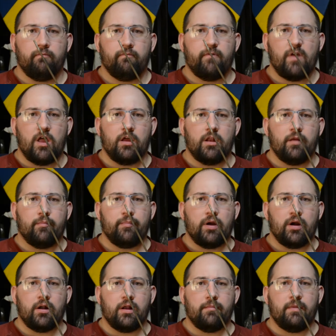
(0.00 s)
falling
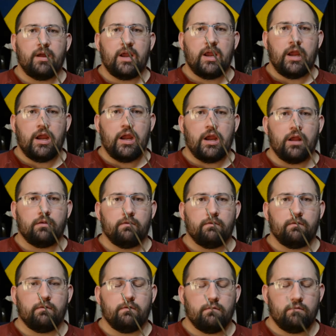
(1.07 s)
apart in my
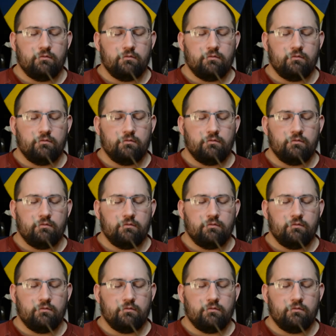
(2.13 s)
hands.